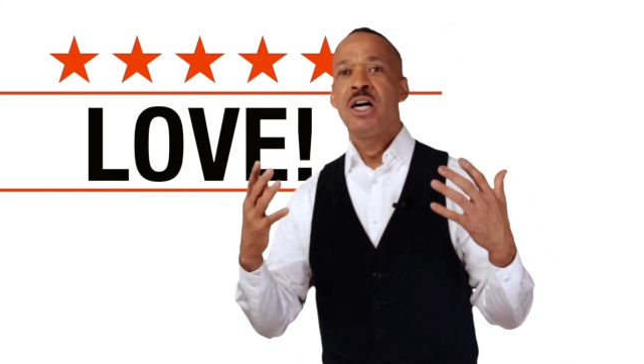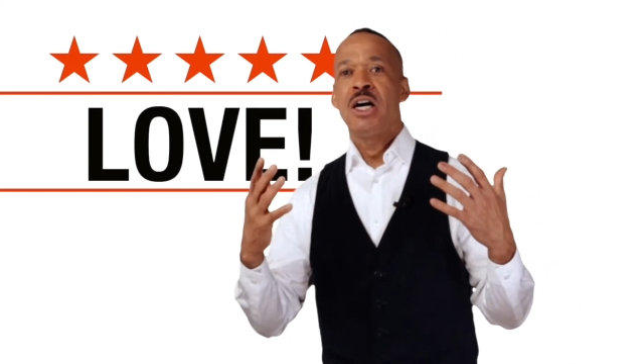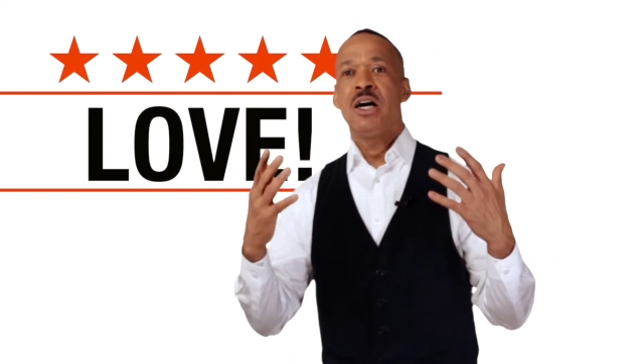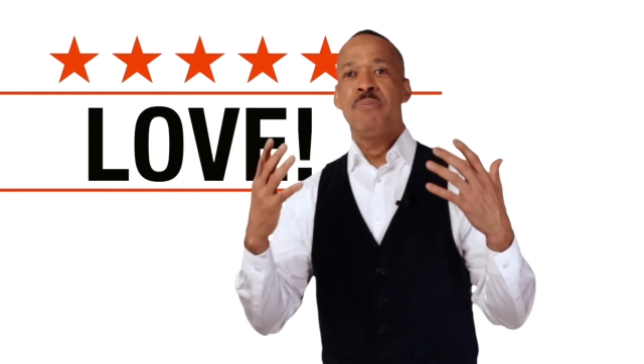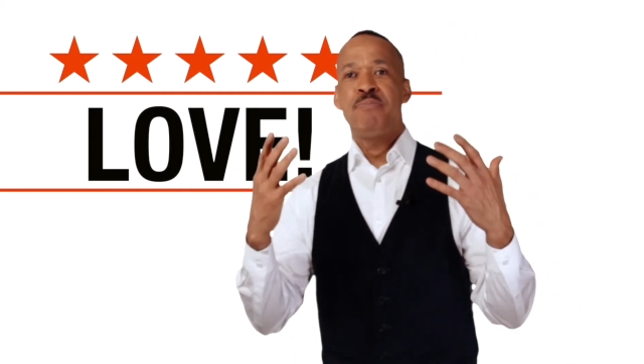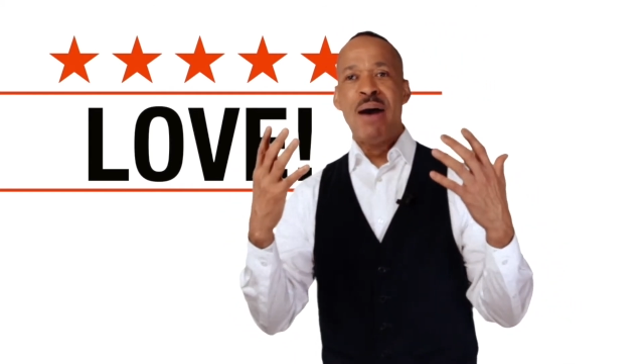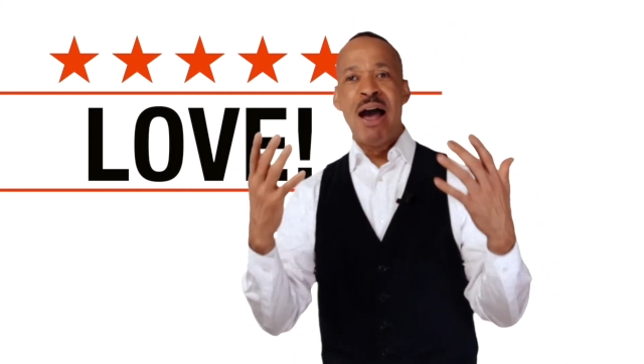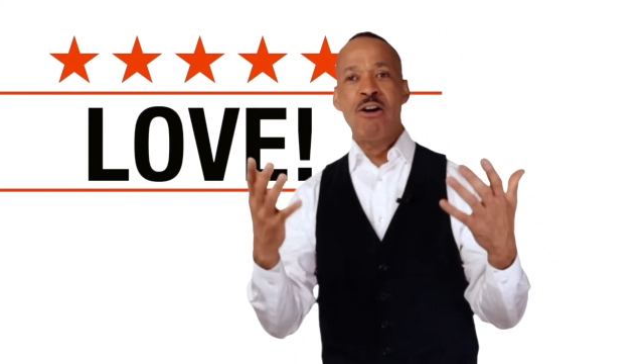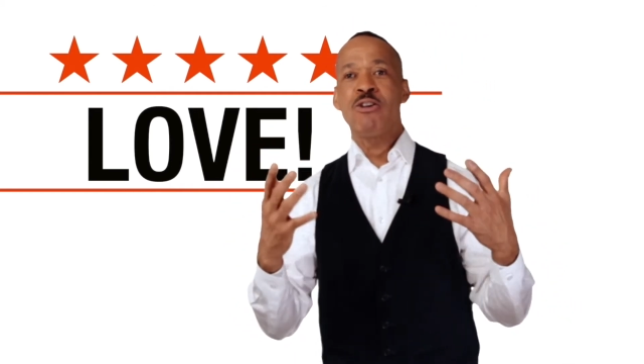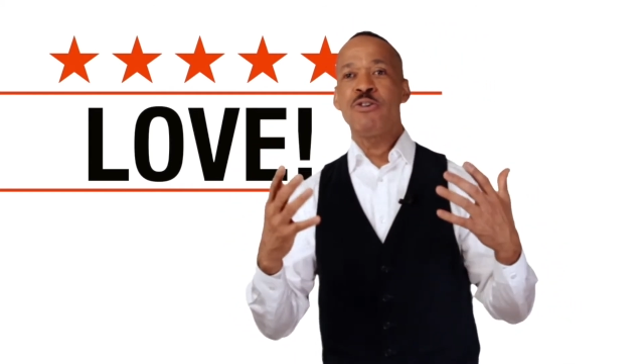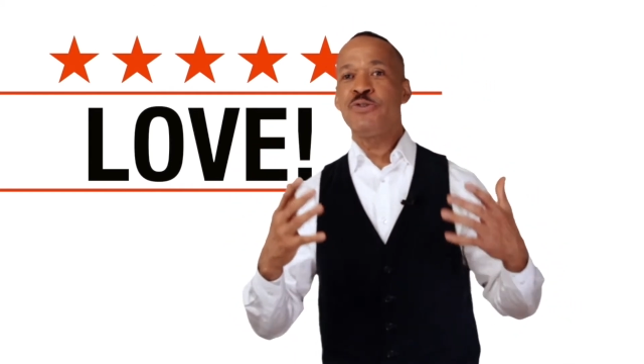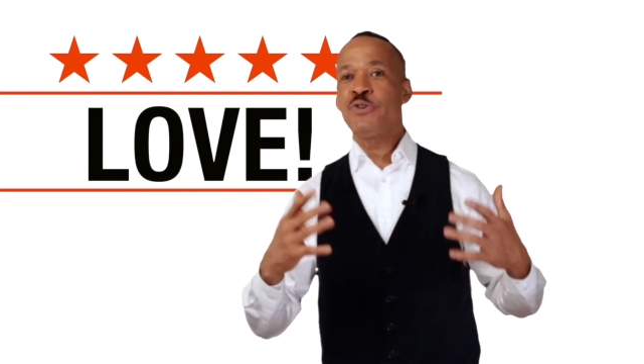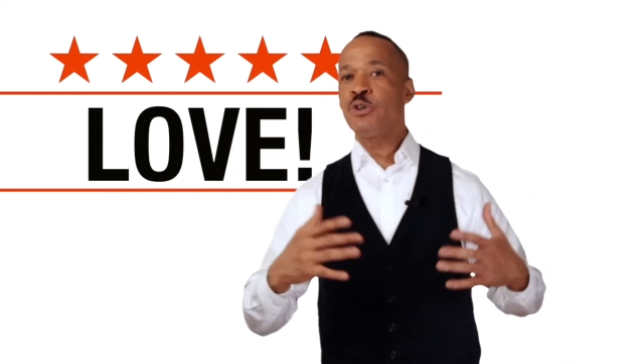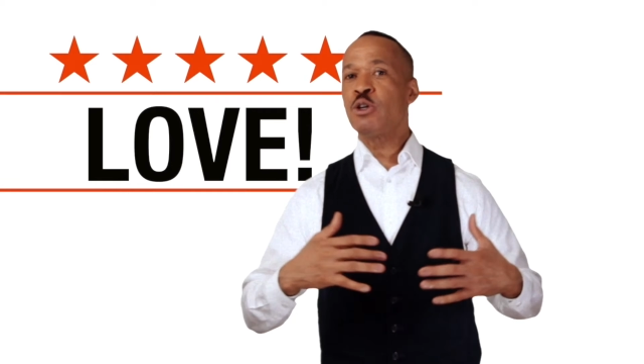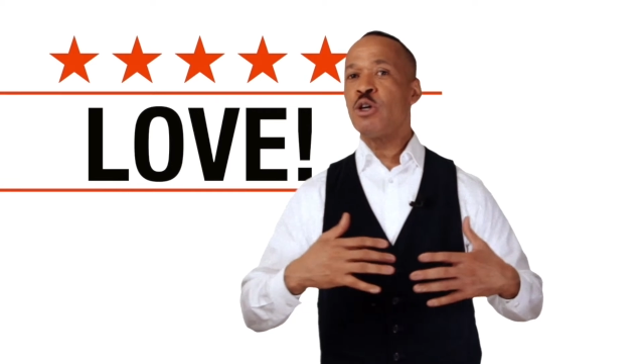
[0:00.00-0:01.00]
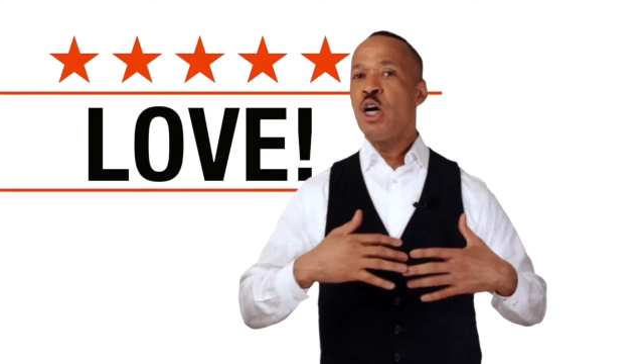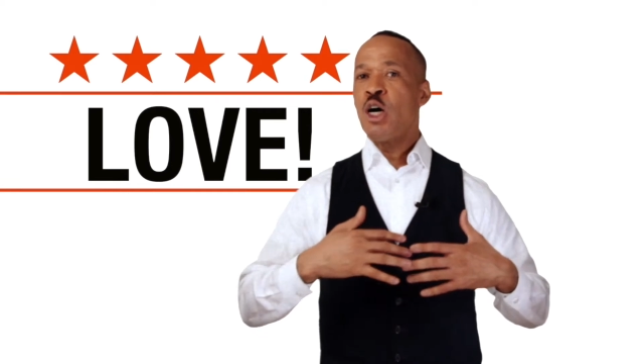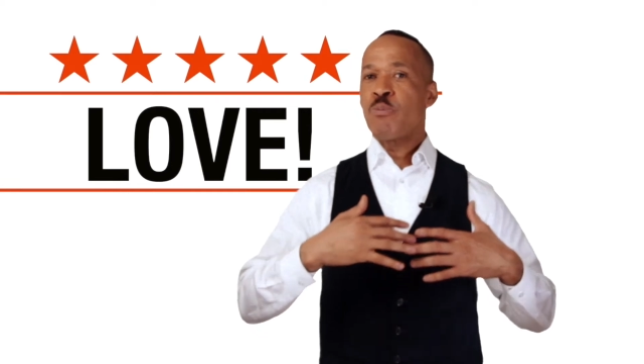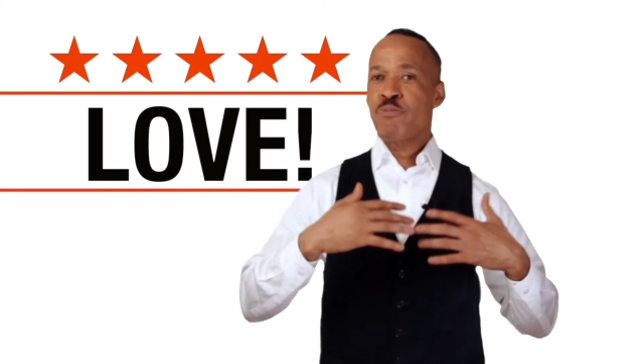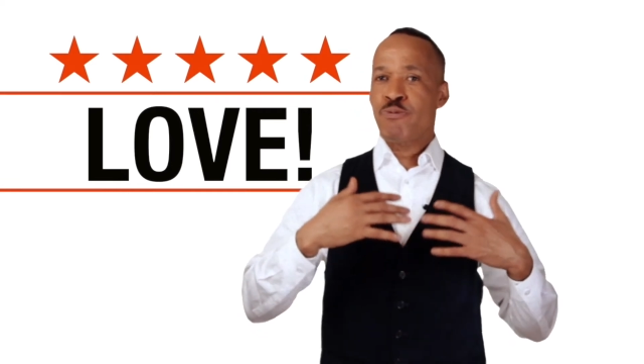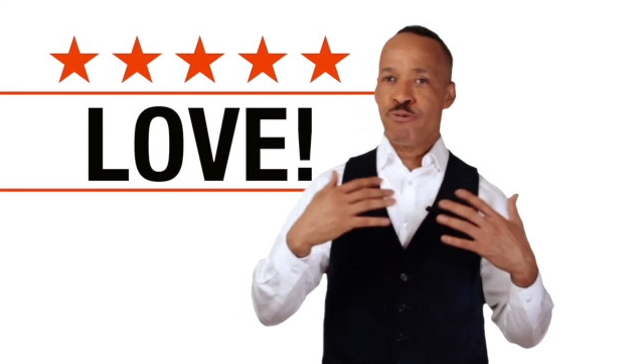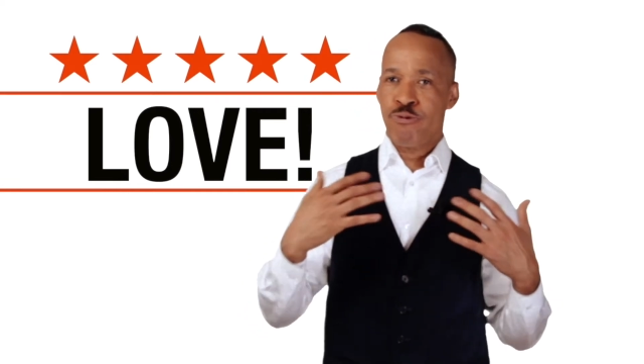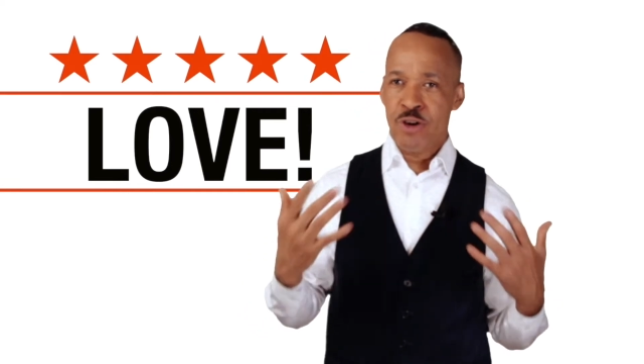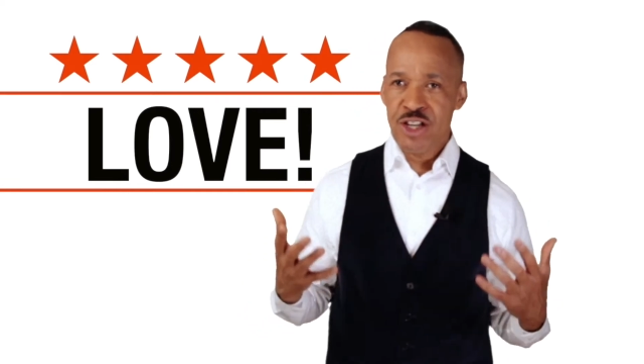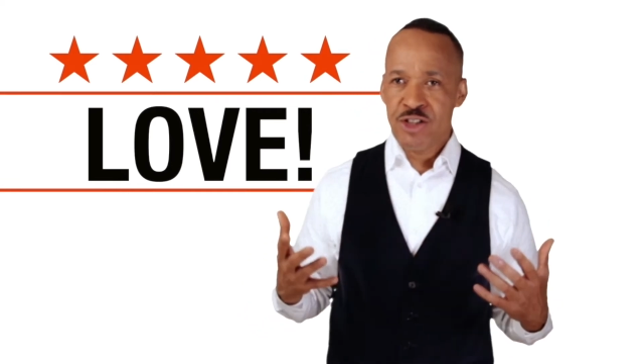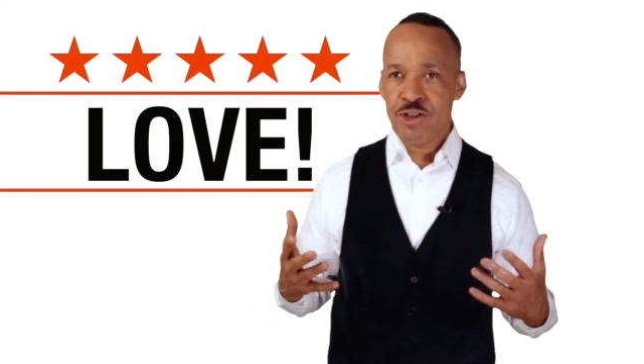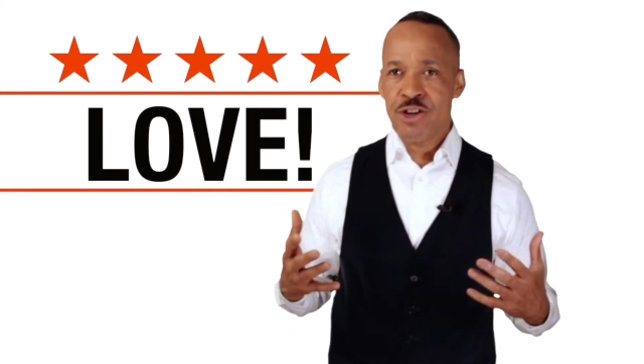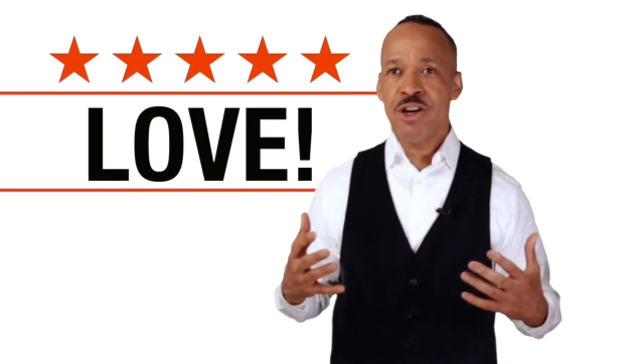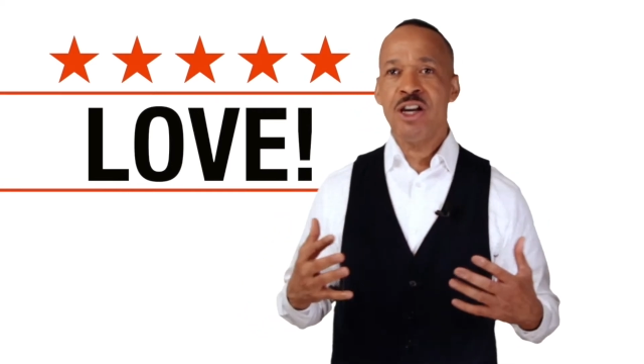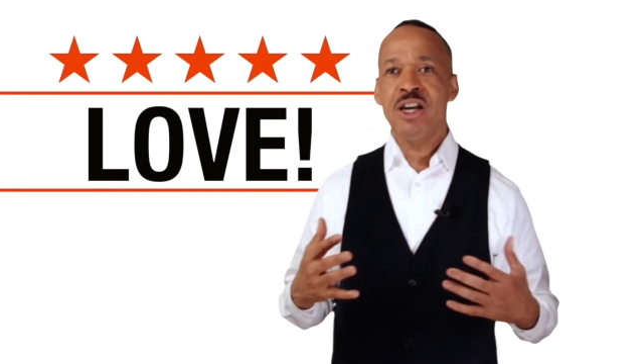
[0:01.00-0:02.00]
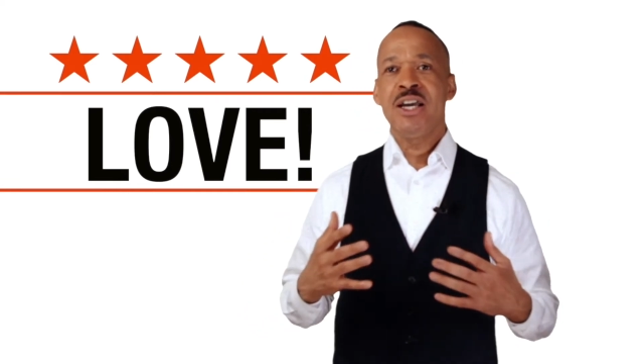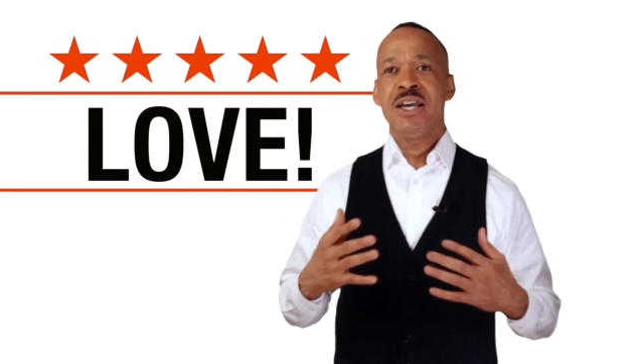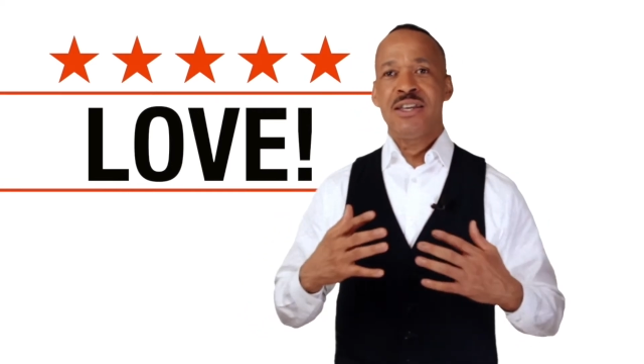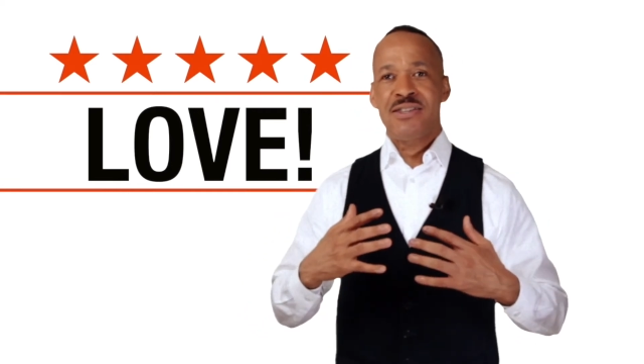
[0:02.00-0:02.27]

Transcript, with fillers: a powerful preacher,